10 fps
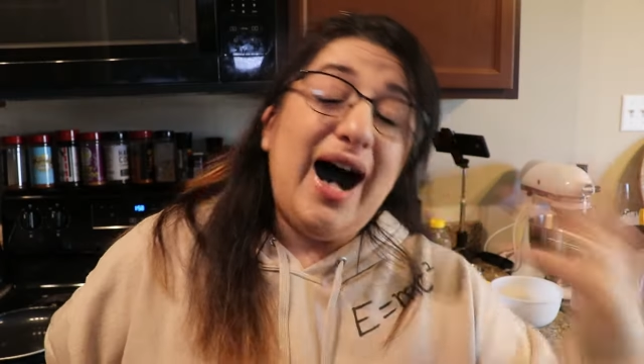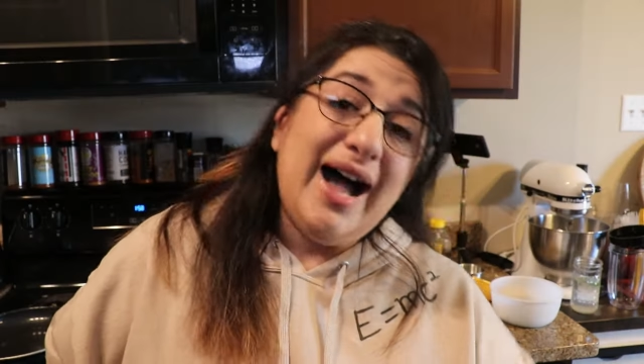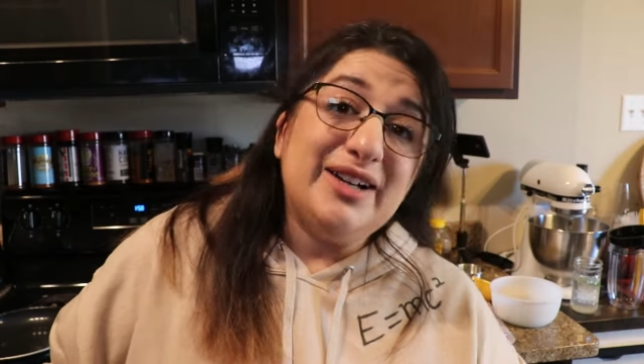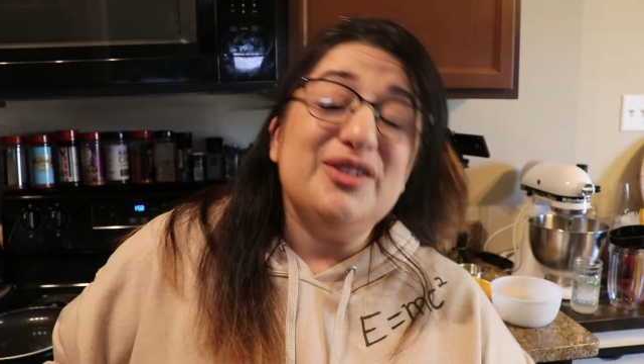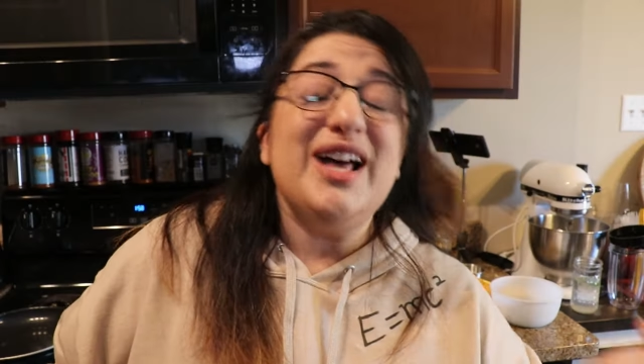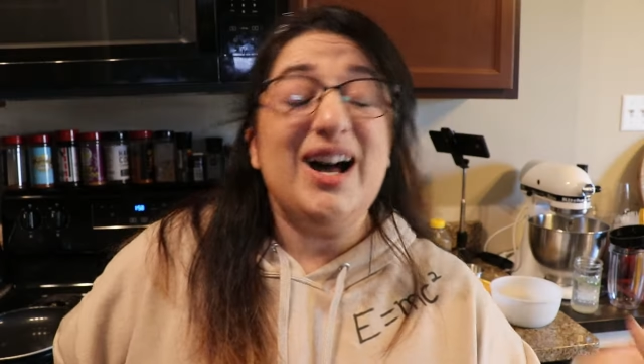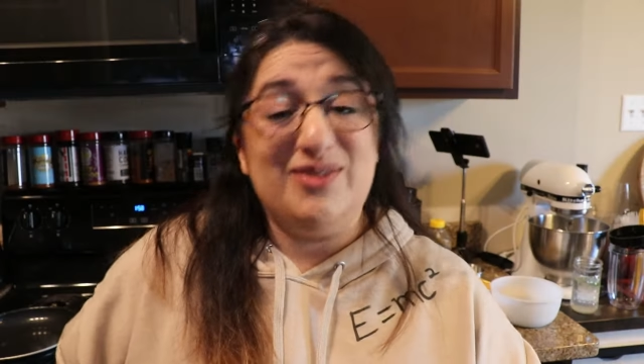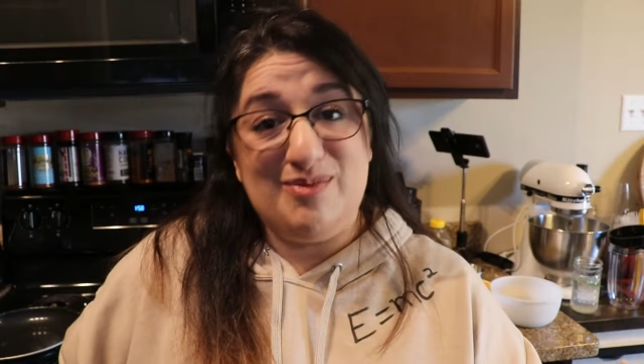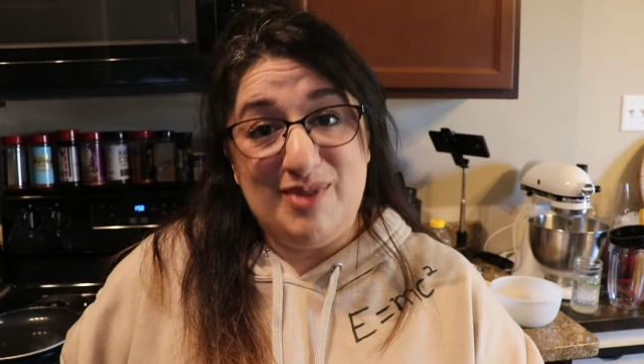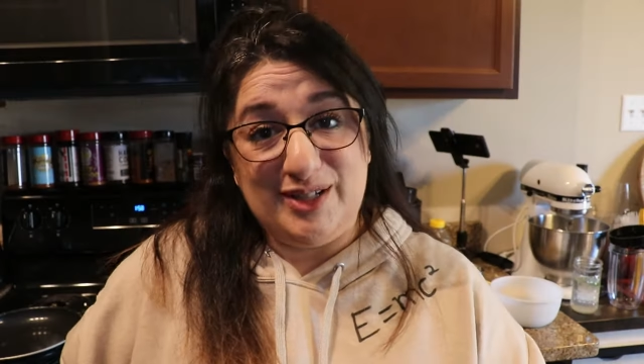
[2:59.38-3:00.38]
I don't have
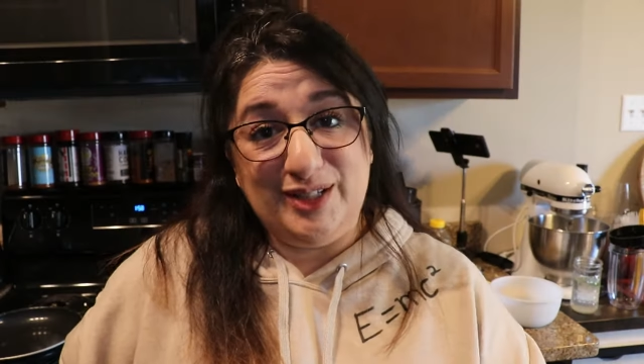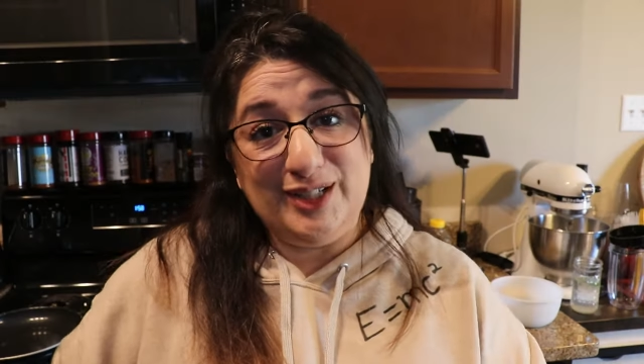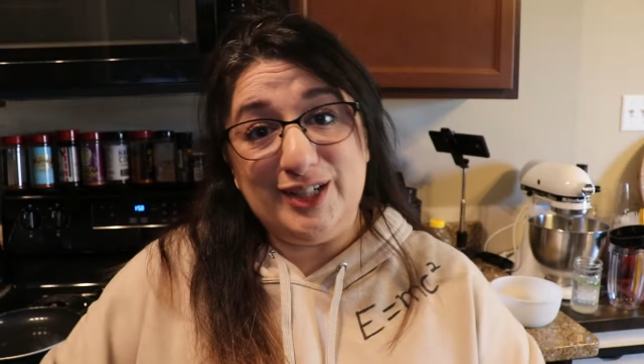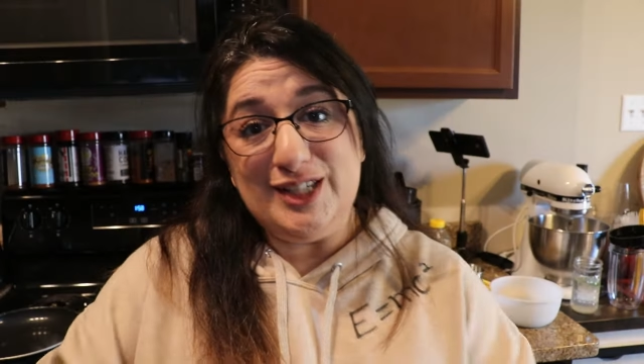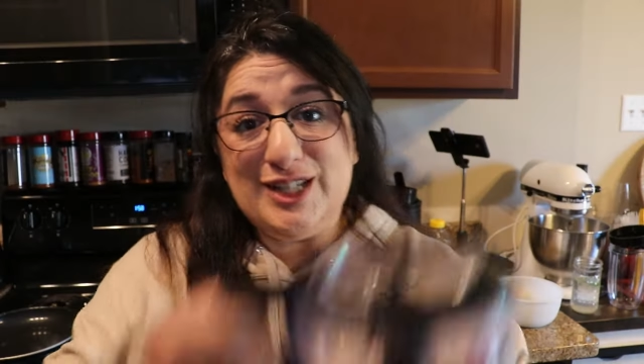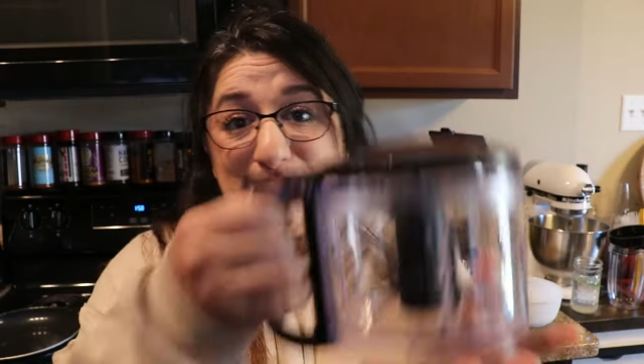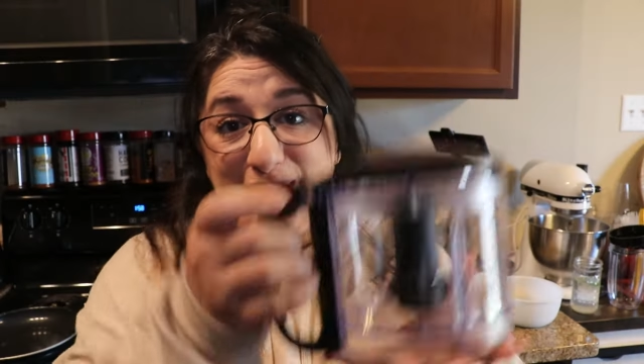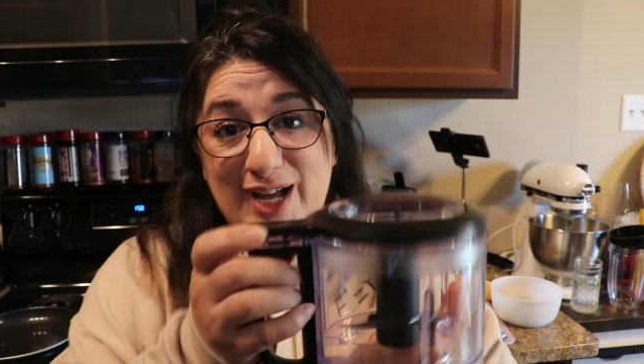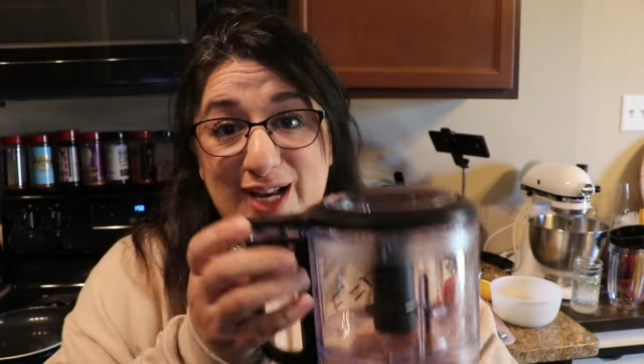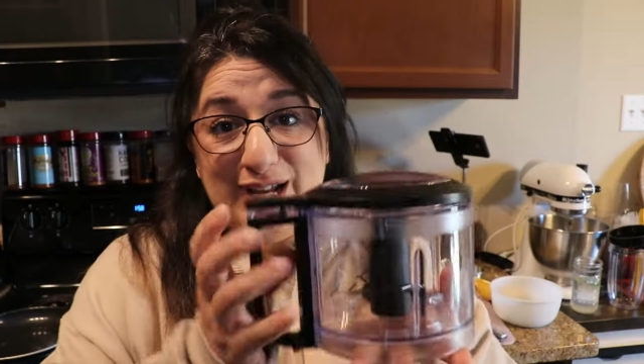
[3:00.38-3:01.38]
a muddler, so we're
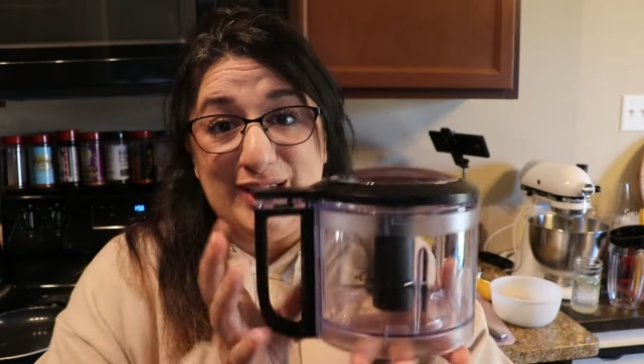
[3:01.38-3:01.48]
gonna